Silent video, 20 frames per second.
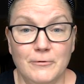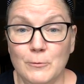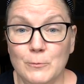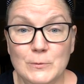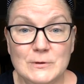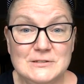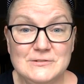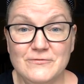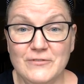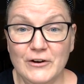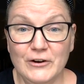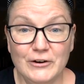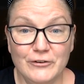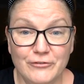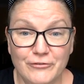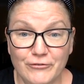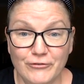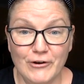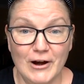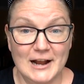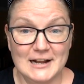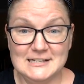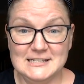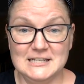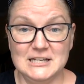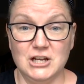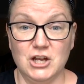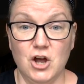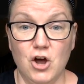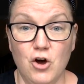was very
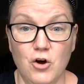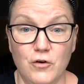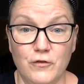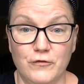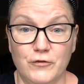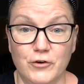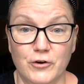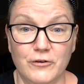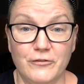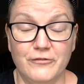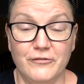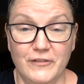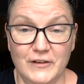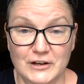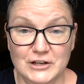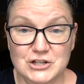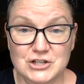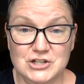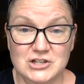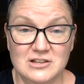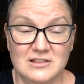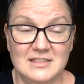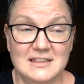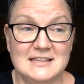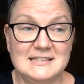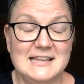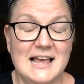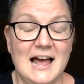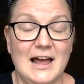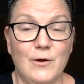frantic over finishing
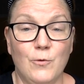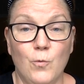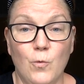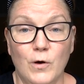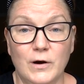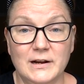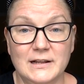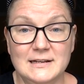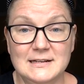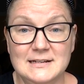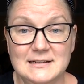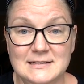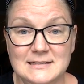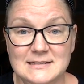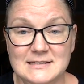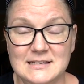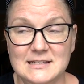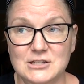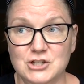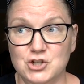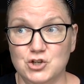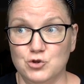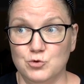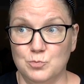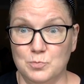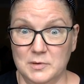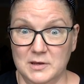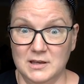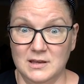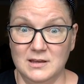this. I wanted it to
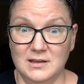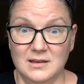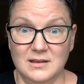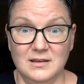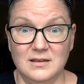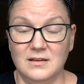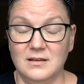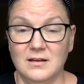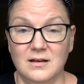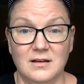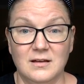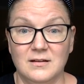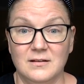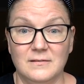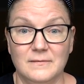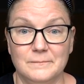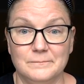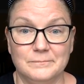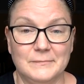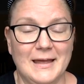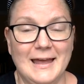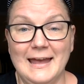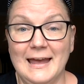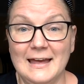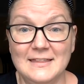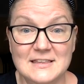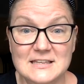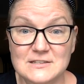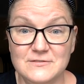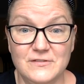be, um, I
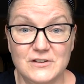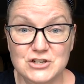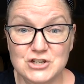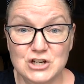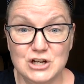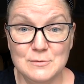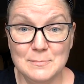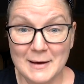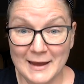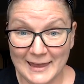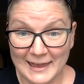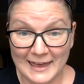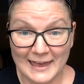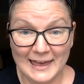had this vision in my